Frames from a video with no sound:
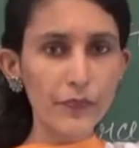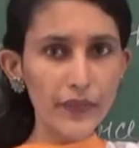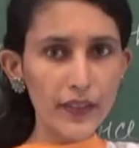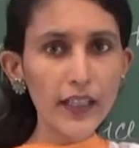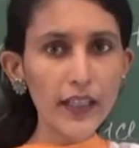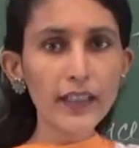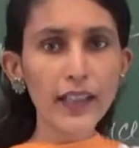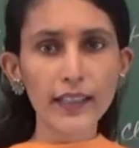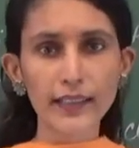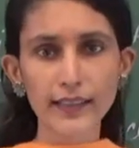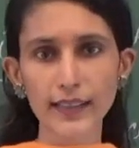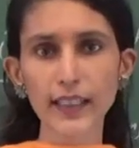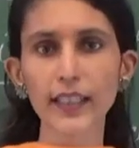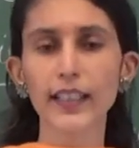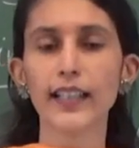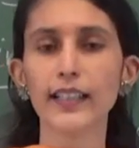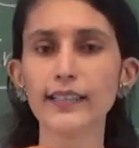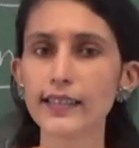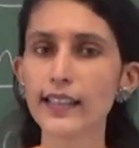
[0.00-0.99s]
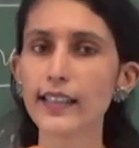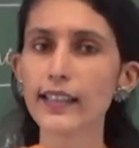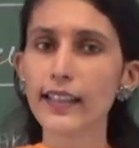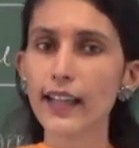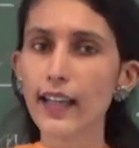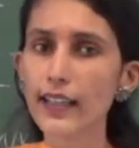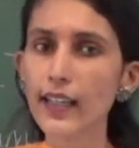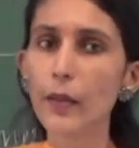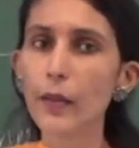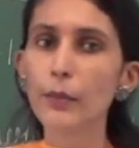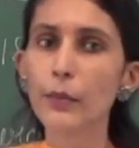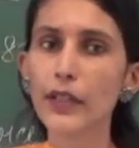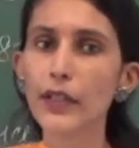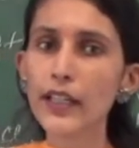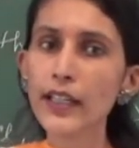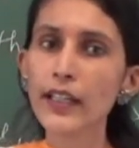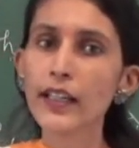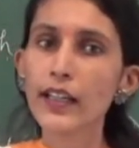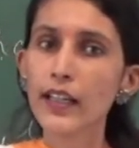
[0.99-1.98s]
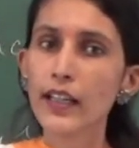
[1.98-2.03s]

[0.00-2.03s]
There, that is the East India Company.